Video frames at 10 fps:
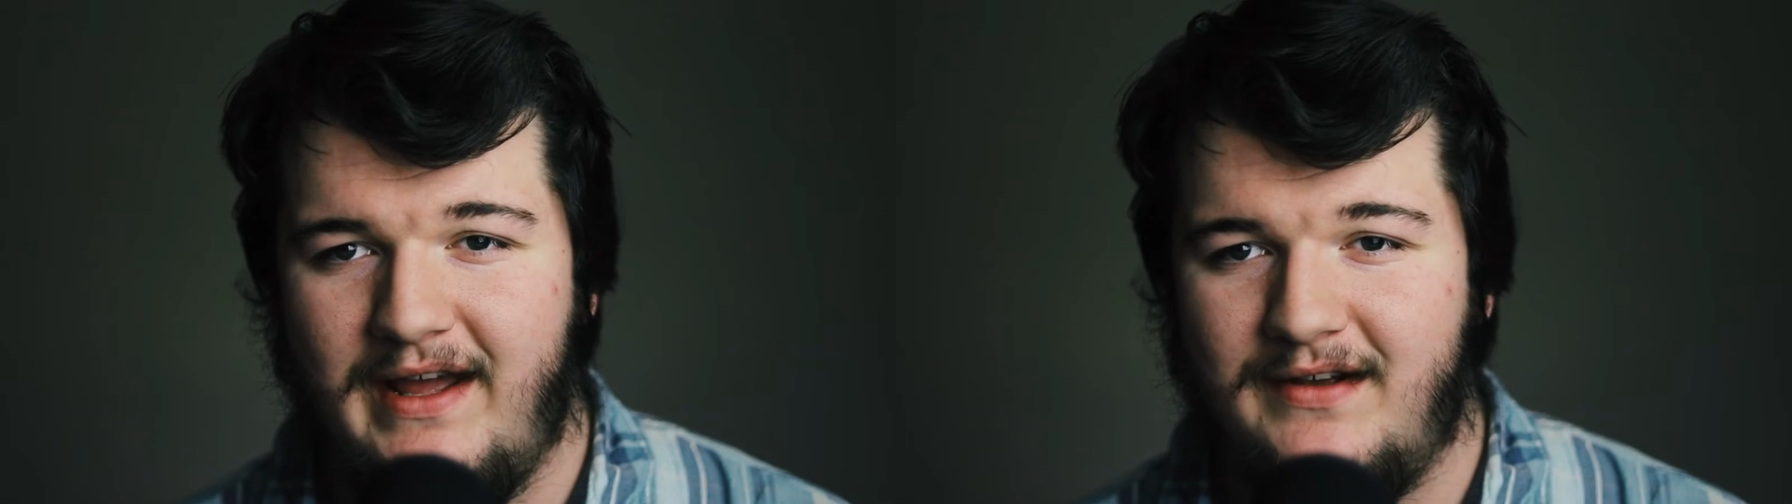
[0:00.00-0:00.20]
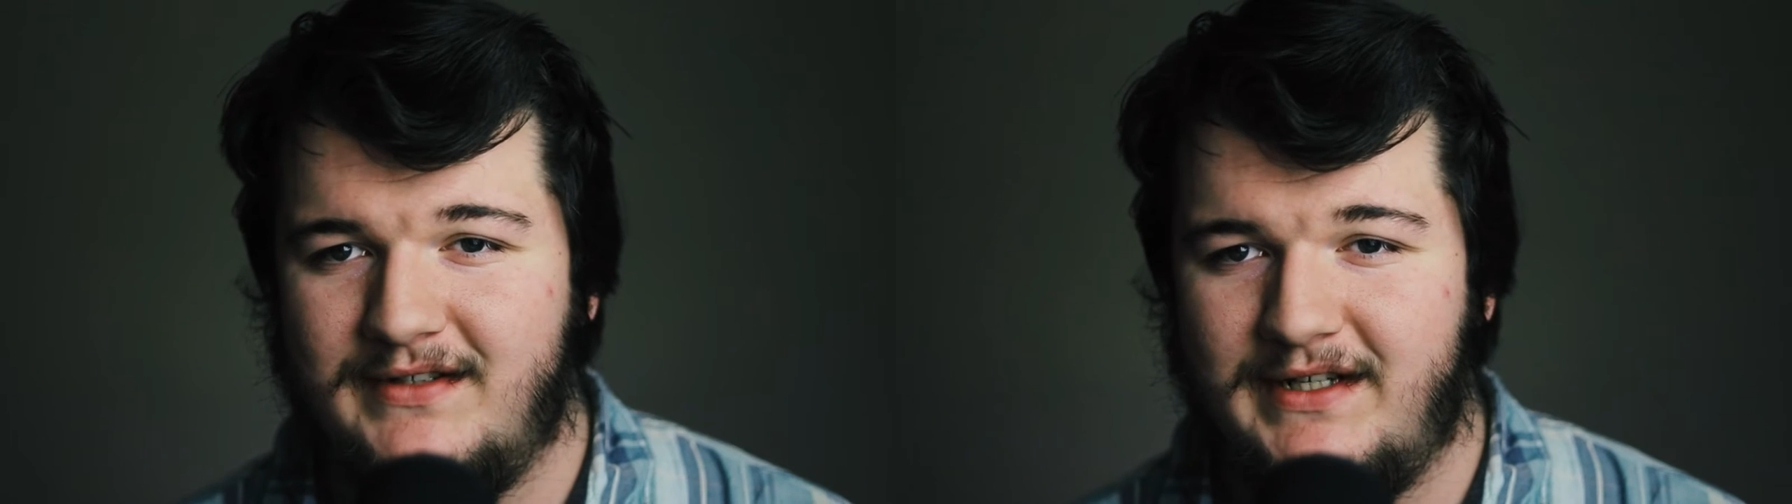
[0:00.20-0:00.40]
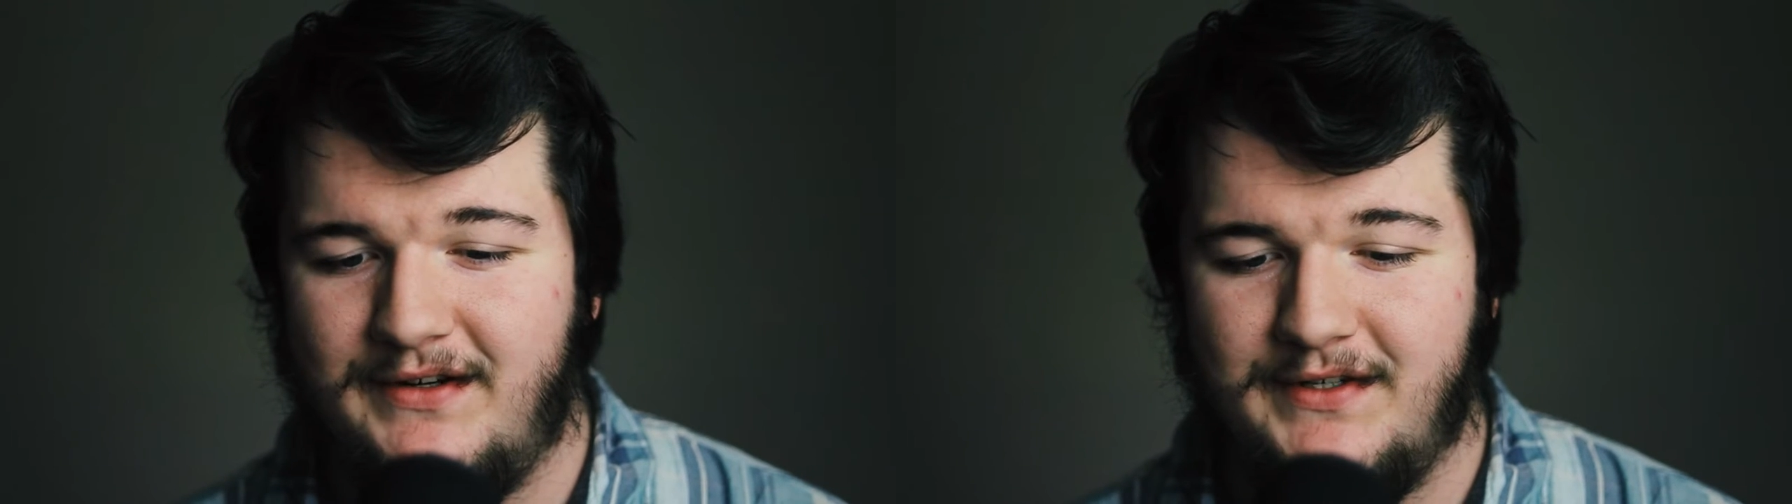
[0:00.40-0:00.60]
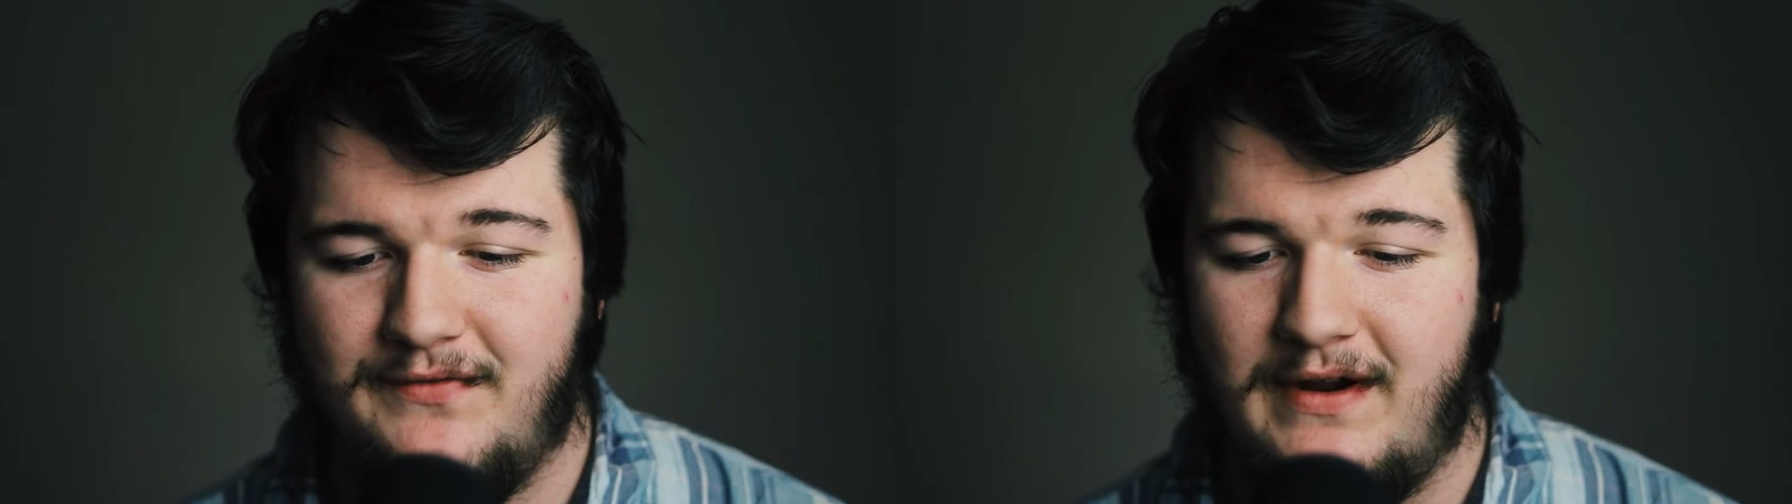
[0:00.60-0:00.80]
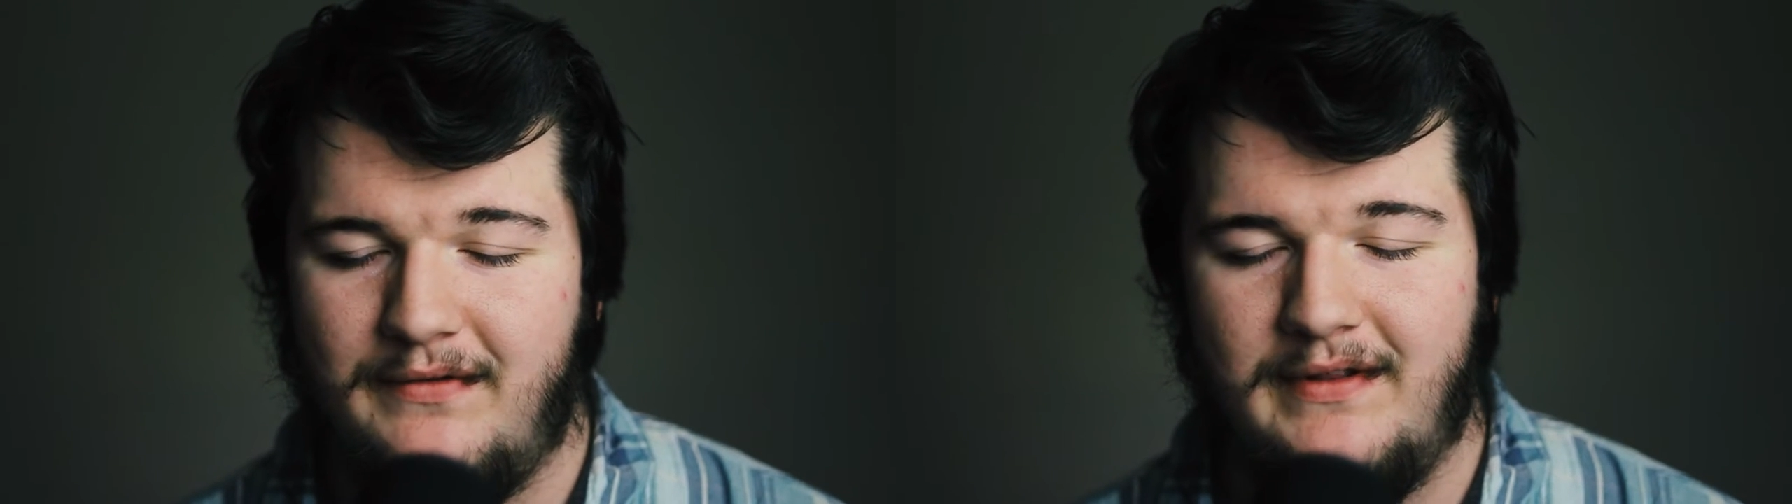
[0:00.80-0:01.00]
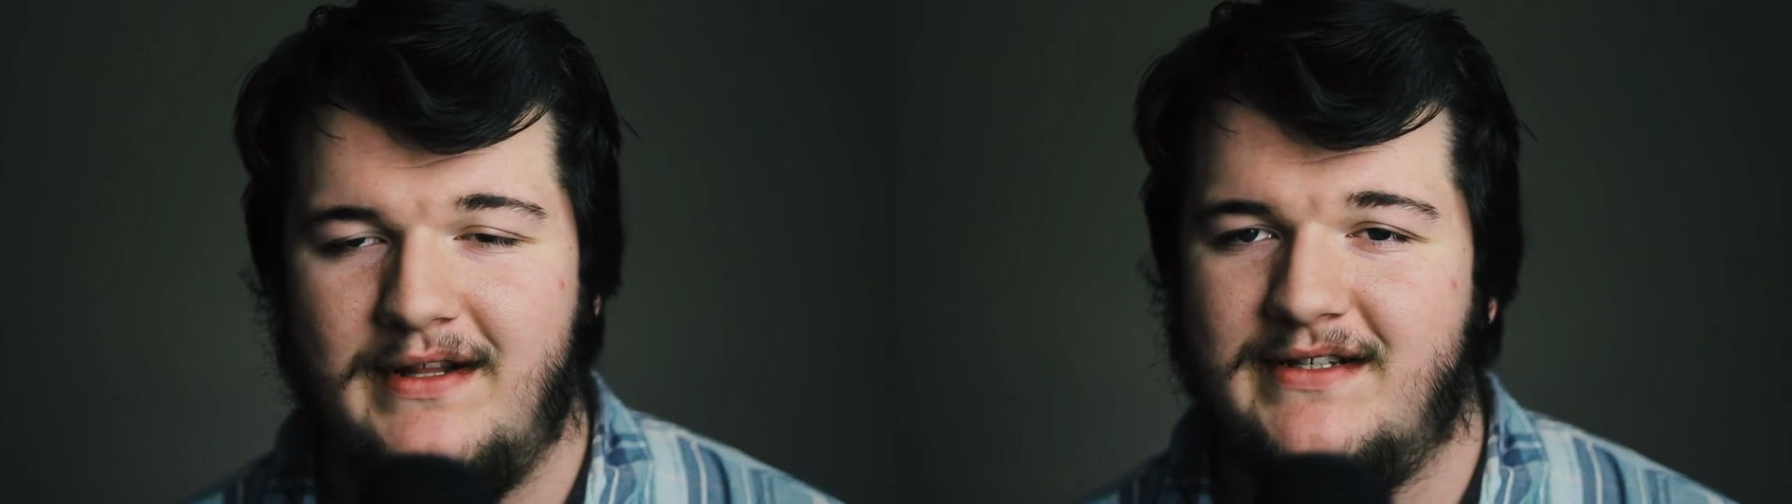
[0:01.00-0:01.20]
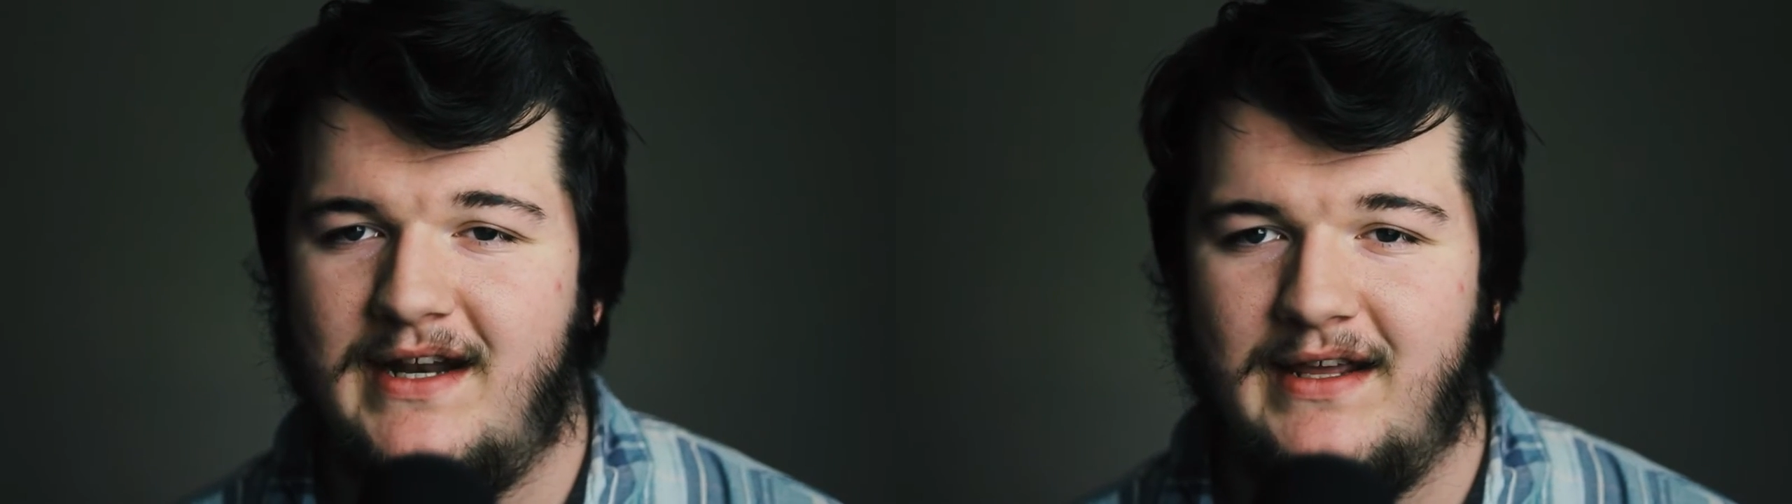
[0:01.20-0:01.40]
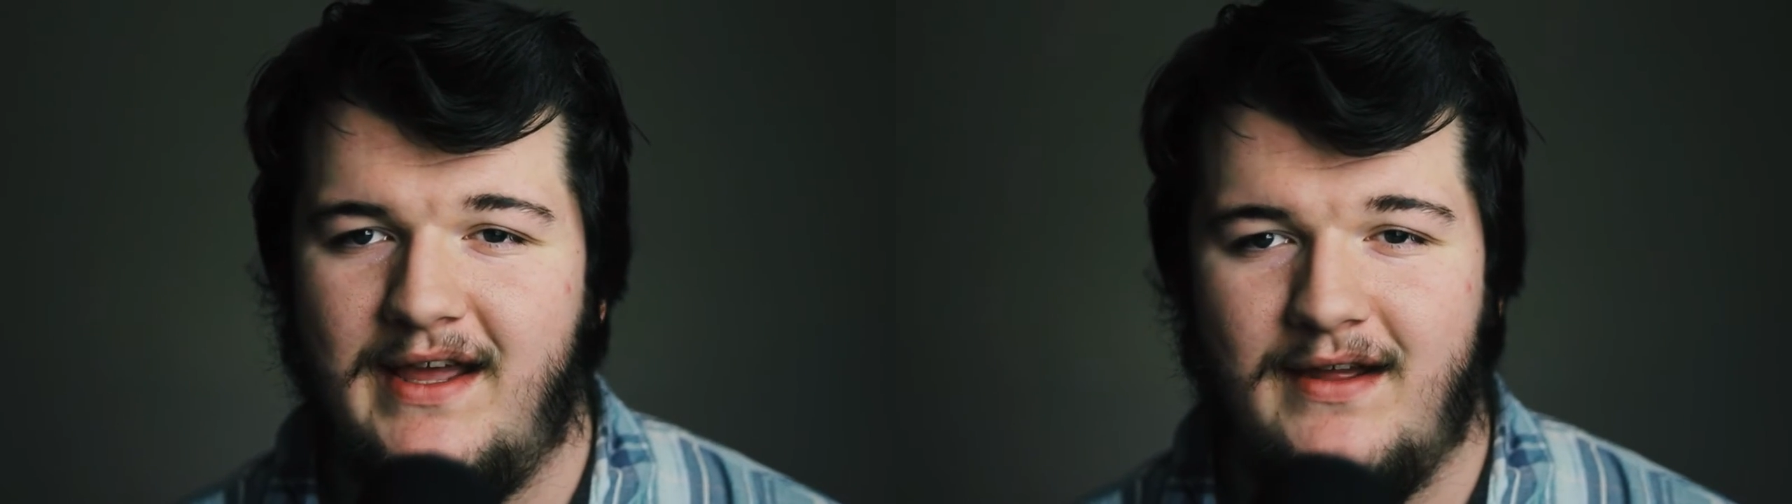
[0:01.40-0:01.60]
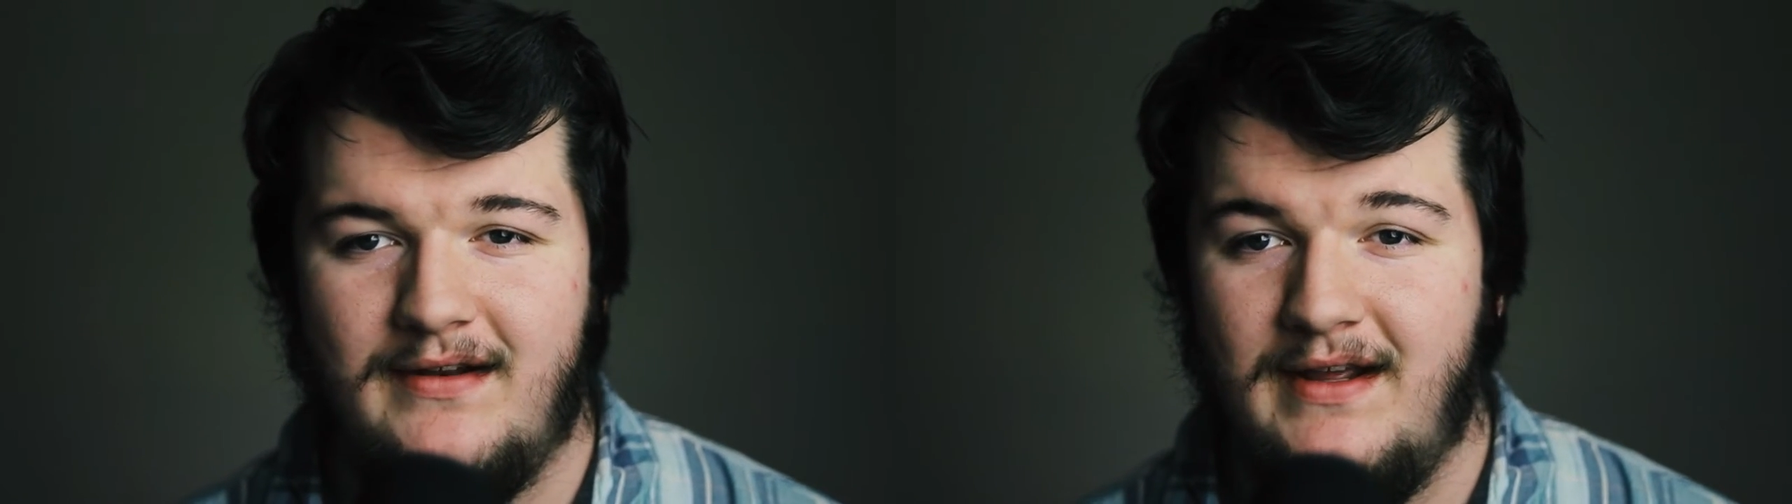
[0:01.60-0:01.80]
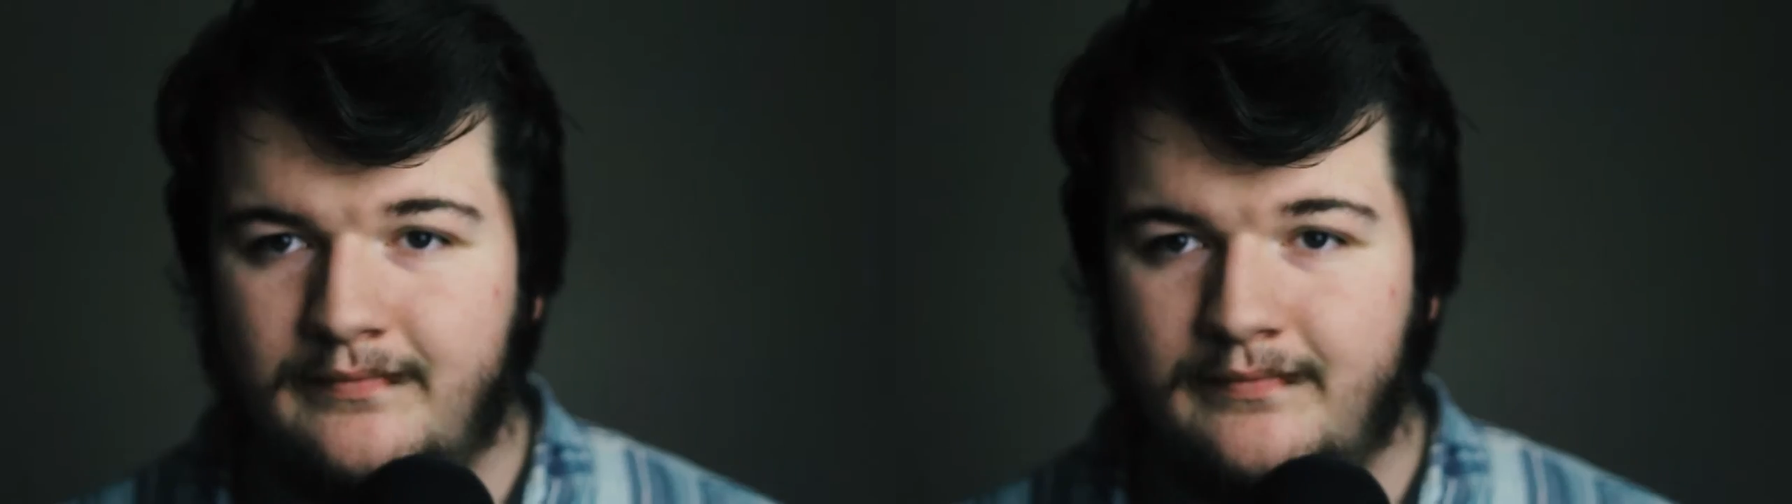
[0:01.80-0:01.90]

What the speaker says: L series for every lens that I get.